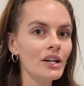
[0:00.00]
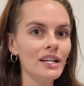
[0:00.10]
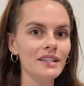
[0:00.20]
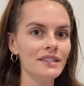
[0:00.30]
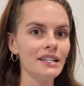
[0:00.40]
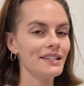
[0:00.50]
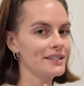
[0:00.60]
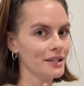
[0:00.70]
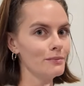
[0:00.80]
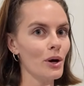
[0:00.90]
is the
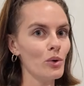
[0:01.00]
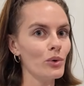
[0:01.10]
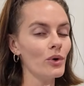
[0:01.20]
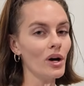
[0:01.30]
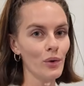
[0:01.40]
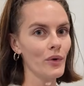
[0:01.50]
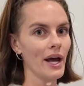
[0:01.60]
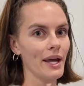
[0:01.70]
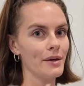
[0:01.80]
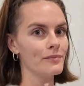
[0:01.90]
T-Mobile
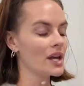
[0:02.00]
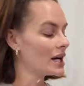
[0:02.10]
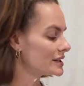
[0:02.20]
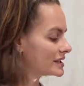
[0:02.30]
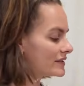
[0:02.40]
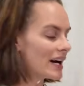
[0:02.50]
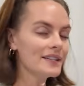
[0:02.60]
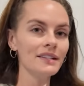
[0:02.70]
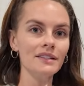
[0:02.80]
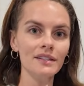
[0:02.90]
Away. The
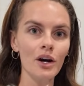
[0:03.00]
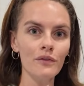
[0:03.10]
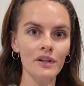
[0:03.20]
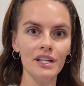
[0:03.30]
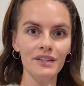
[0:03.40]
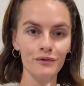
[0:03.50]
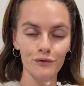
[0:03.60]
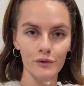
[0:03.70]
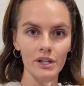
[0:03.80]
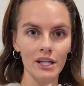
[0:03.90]
device itself is
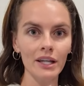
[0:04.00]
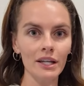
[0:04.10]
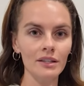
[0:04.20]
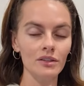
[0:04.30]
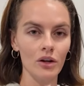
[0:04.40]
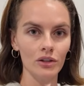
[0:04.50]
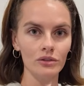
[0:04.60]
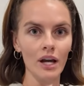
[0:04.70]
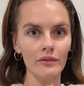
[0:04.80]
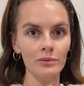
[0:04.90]
free as long as
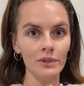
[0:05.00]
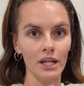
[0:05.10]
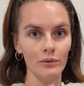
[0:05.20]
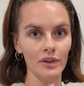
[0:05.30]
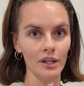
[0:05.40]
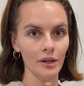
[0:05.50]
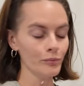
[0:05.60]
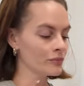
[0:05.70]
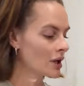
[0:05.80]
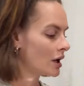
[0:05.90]
you have a plan with them.
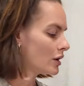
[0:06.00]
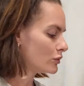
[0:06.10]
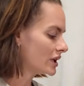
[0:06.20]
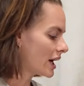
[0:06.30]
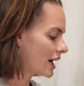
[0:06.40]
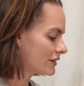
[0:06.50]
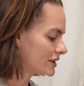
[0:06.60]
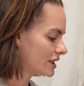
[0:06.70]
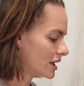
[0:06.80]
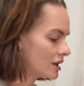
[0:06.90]
We have
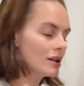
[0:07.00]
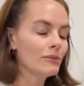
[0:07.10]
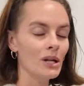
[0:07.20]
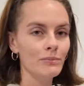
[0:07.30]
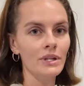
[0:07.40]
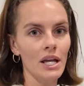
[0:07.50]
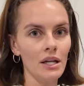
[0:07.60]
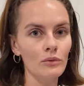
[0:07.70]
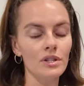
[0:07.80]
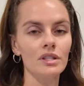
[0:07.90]
the unlimited
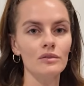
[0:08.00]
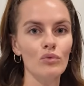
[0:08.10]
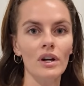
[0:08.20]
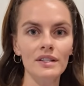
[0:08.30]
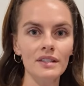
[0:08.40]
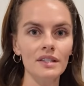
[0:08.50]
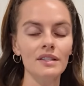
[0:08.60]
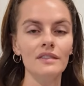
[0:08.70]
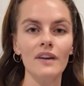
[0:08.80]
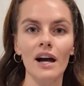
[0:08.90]
plan, which is
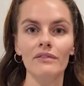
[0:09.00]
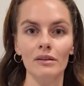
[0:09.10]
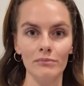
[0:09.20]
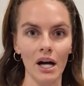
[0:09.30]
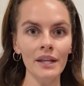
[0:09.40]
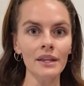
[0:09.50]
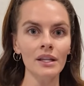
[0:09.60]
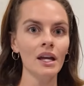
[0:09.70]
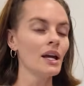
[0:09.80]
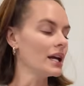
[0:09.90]
$165 a month.
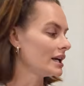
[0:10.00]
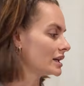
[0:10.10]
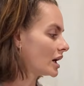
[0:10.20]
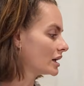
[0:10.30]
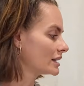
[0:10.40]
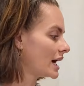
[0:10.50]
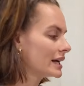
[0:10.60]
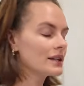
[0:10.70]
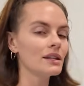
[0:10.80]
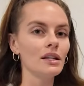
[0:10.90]
And
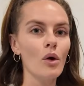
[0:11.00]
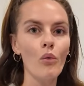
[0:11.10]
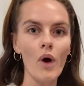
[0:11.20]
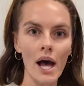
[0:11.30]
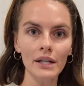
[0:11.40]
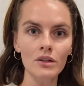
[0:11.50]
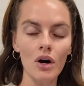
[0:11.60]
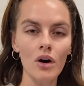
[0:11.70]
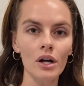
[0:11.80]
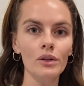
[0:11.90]
unlike the
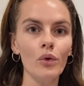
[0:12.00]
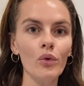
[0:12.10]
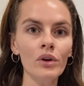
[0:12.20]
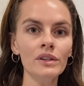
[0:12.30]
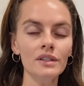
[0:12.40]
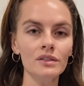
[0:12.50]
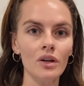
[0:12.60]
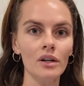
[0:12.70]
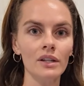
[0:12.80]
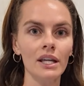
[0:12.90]
Winegard or the
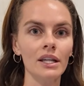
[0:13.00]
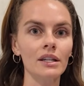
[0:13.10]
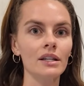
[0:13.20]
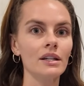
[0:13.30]
Starlink,